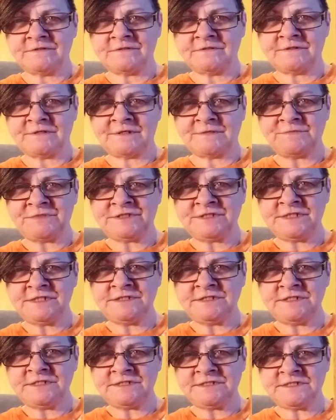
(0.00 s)
I'm
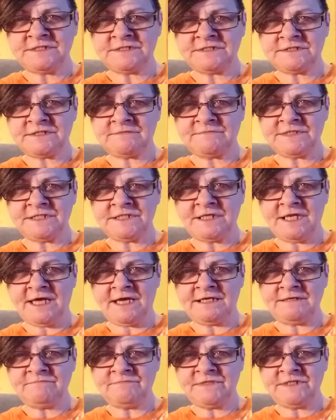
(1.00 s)
seeing this as some
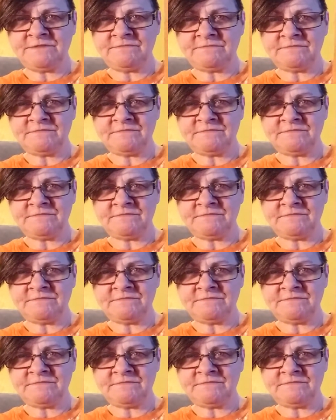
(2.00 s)
enlightenment.